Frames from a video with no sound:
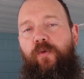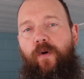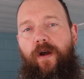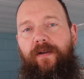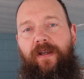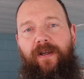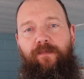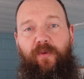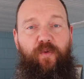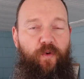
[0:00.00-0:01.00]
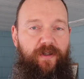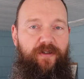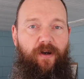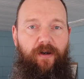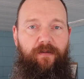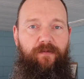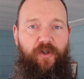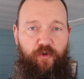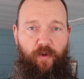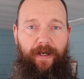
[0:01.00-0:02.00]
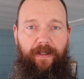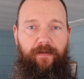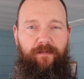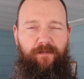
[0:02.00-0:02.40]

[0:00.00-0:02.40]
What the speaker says: want before you start your training.